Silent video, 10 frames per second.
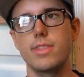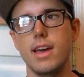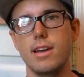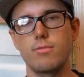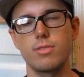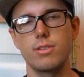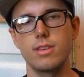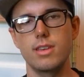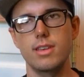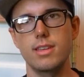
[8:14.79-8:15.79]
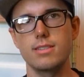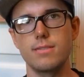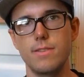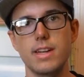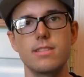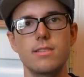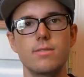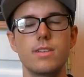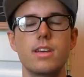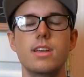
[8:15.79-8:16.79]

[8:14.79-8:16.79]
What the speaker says: that really is effective.